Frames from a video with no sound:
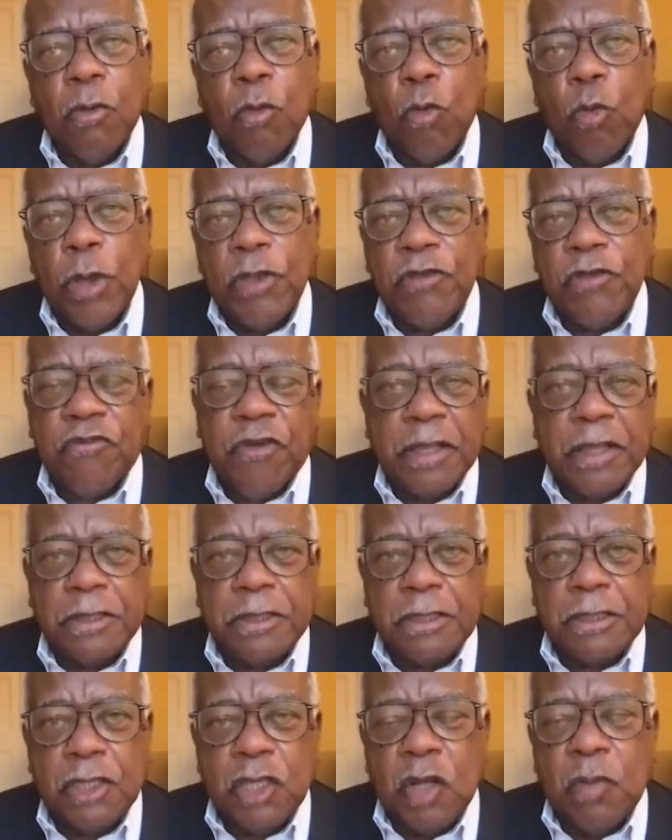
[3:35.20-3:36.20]
We felt
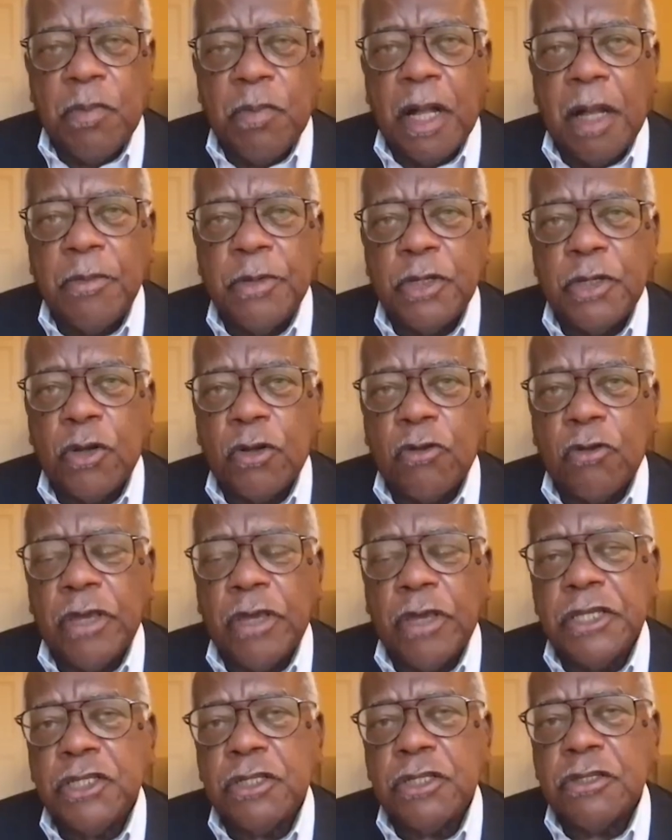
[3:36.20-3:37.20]
that the Obama
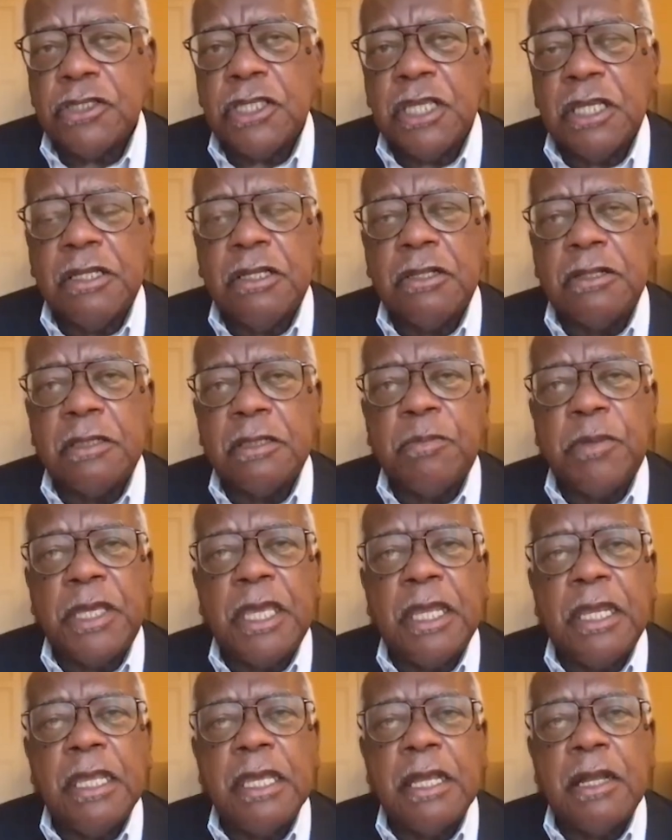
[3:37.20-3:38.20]
inauguration signaled the
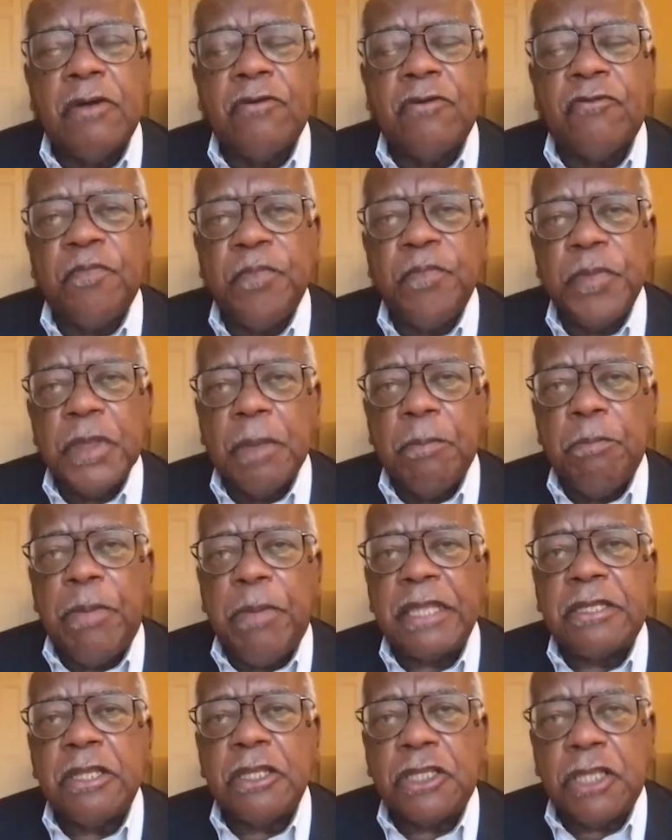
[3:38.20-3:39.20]
beginning of
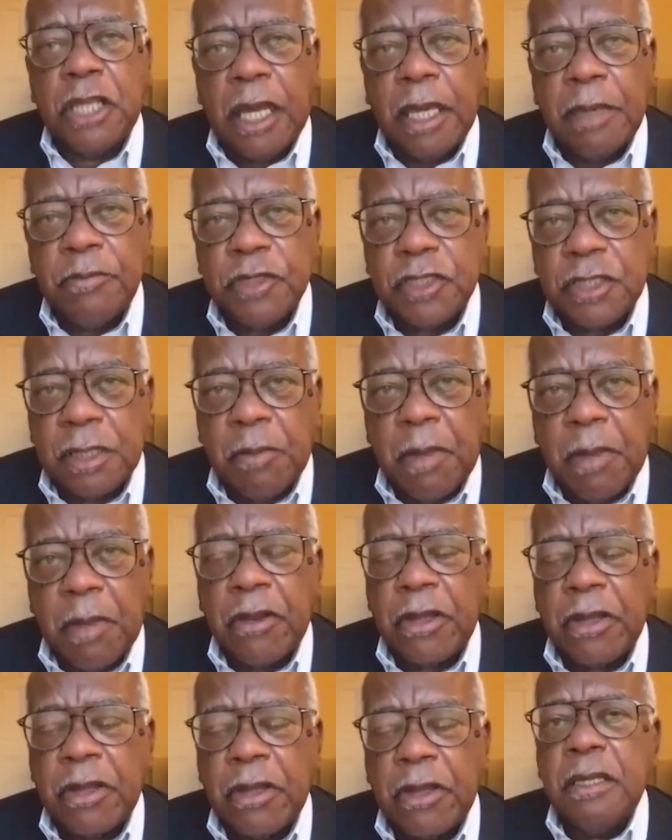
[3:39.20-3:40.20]
better times in
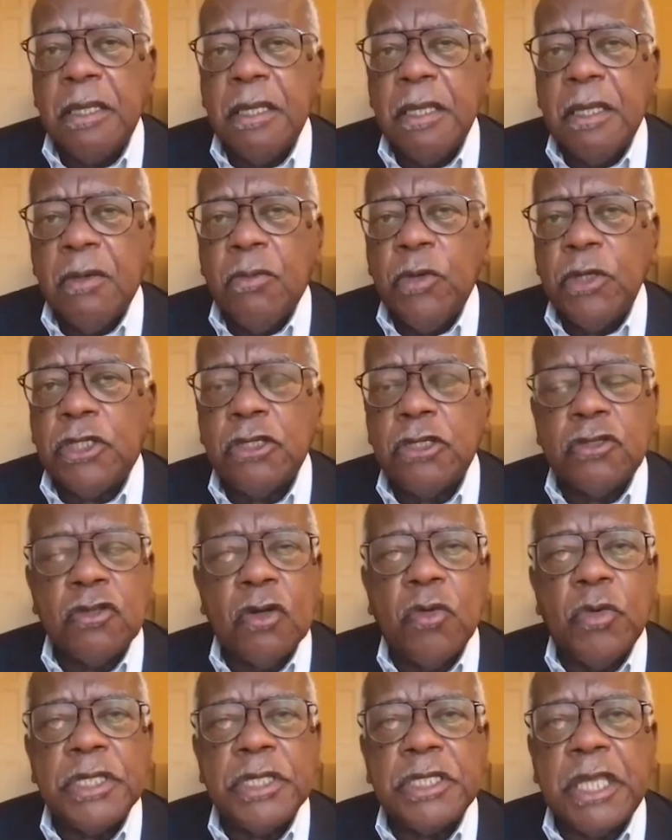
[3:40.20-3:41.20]
America, which has
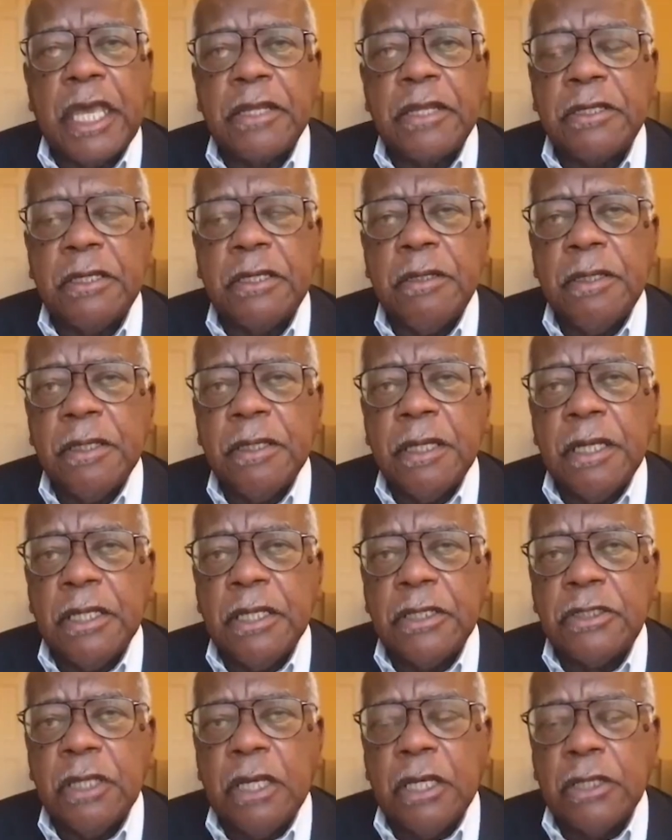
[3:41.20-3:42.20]
always had
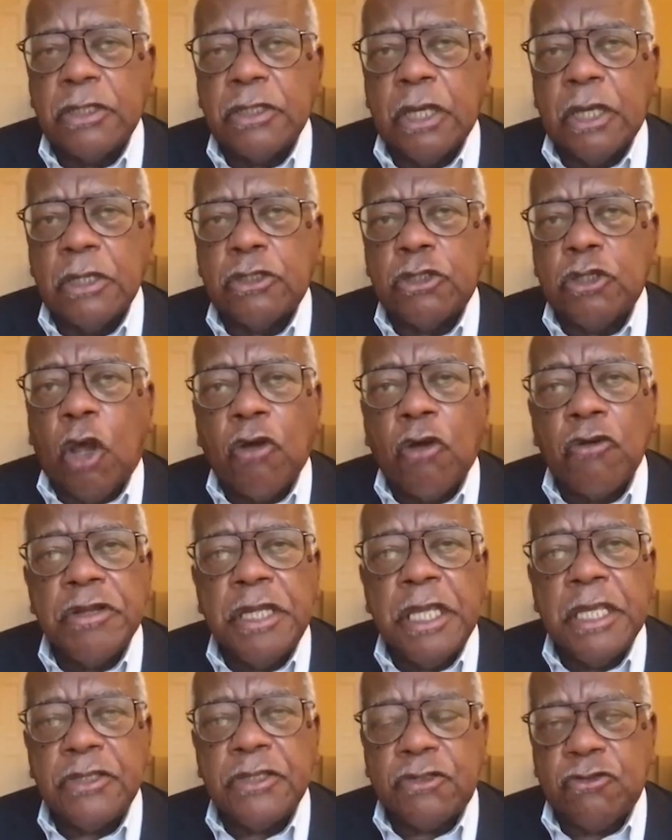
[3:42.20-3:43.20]
a torrid
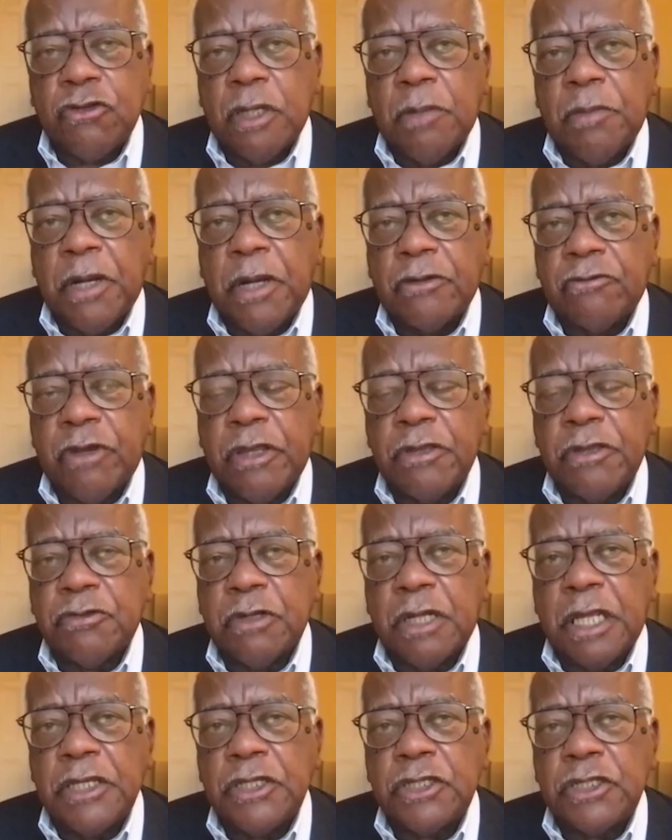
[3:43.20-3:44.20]
history about race
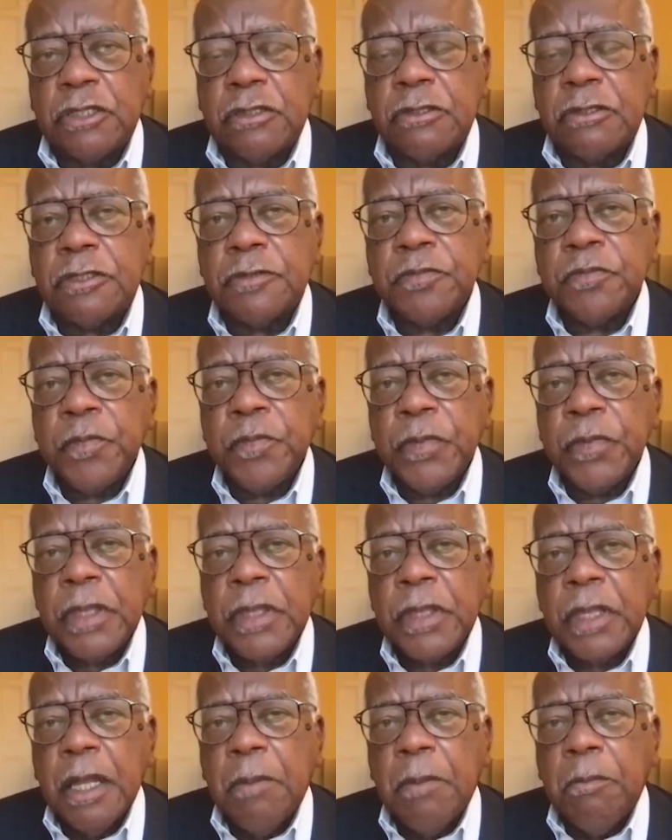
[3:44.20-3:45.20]
relations.
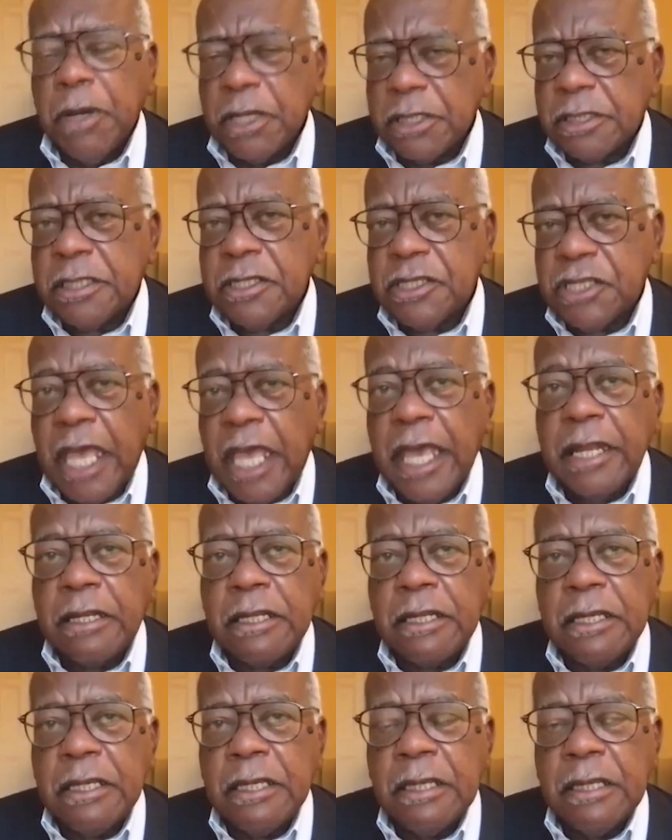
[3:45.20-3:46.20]
But
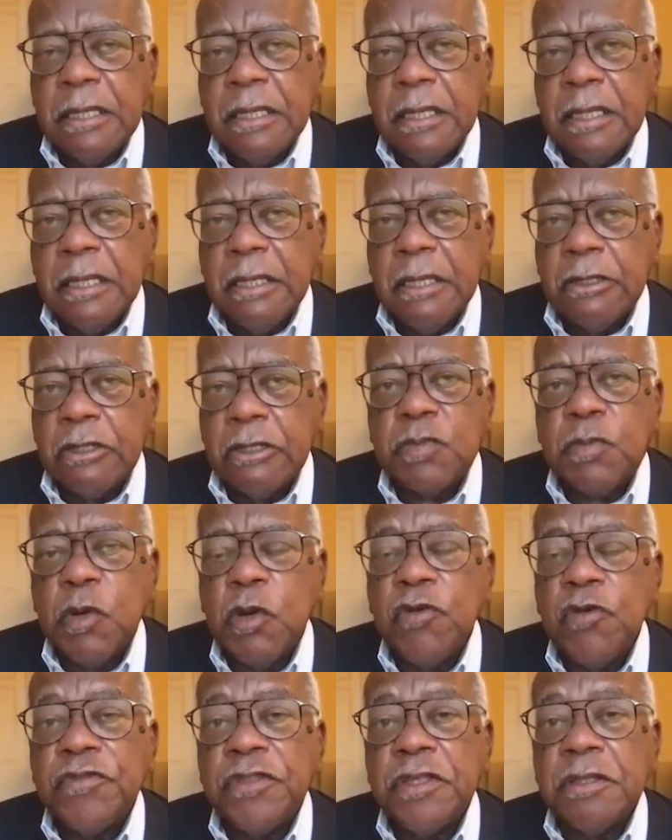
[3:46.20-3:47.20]
sadly, it has
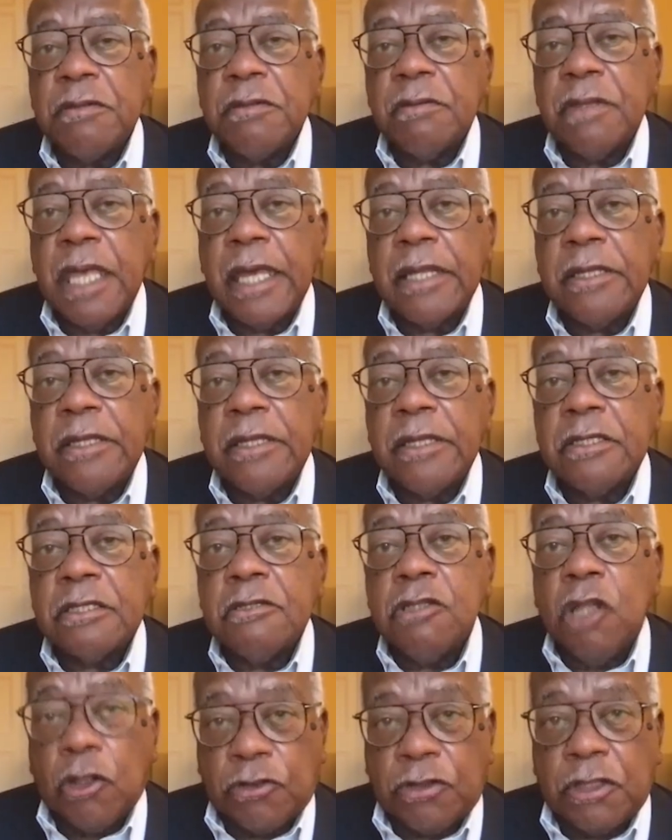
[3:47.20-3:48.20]
proved that that
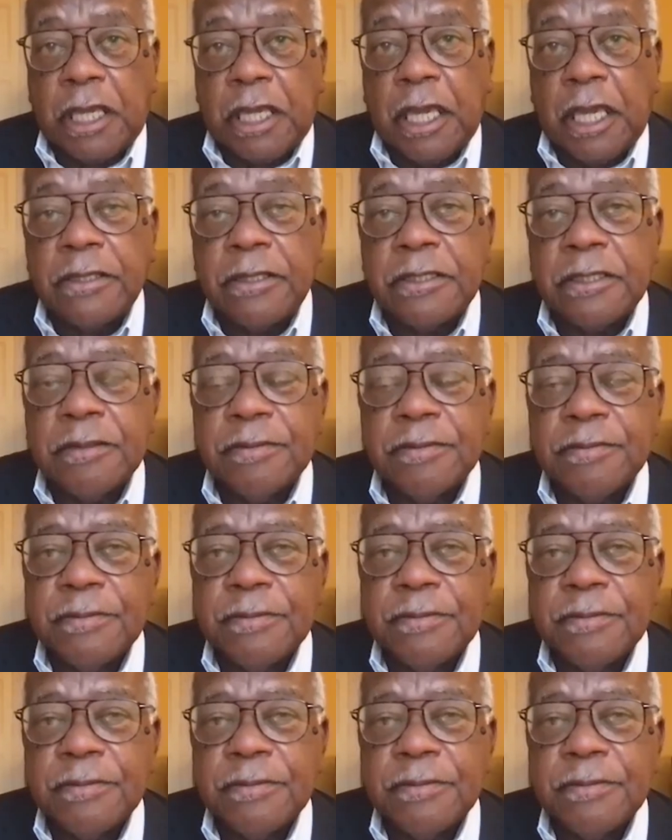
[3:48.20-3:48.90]
is not the case.